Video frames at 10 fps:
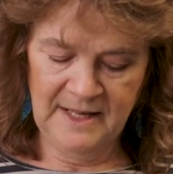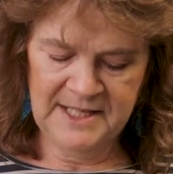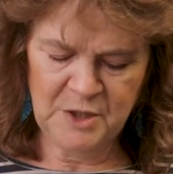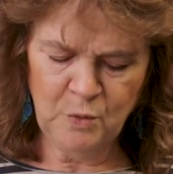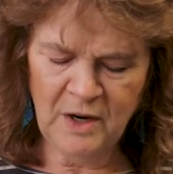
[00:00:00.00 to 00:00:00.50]
They
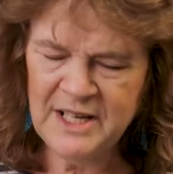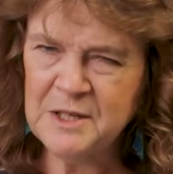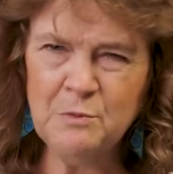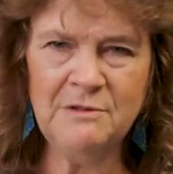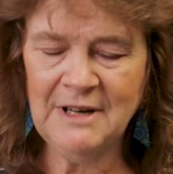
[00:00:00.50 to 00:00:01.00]
said, Why
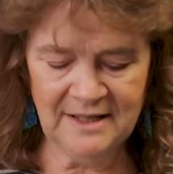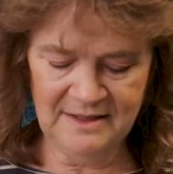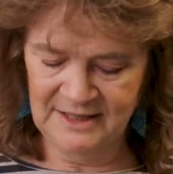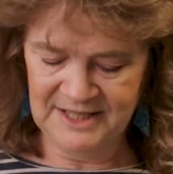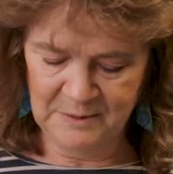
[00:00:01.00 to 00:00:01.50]
didn't we
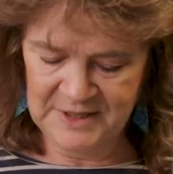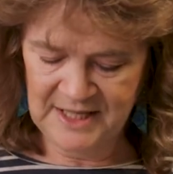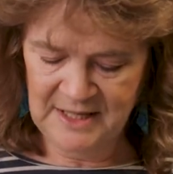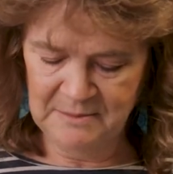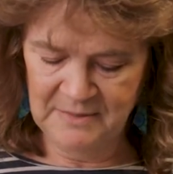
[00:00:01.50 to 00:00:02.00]
recognise it
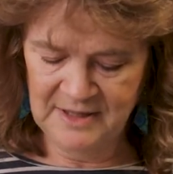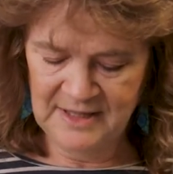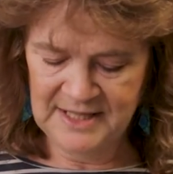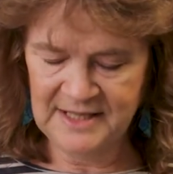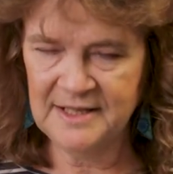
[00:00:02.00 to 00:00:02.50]
was him?
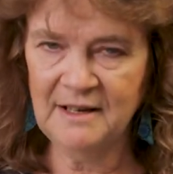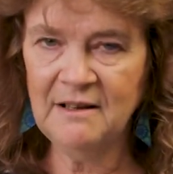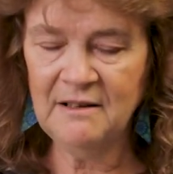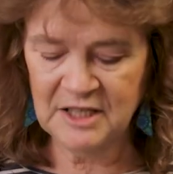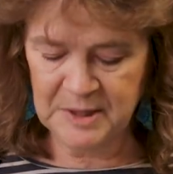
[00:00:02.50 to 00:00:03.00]
Didn't our
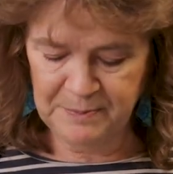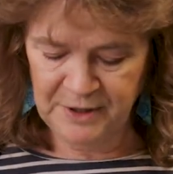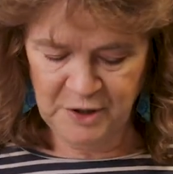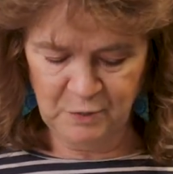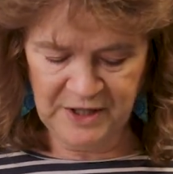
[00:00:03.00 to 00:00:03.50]
hearts
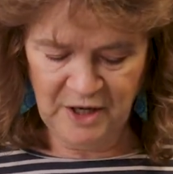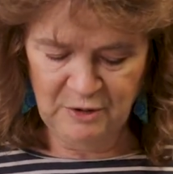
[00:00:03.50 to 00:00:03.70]
burn with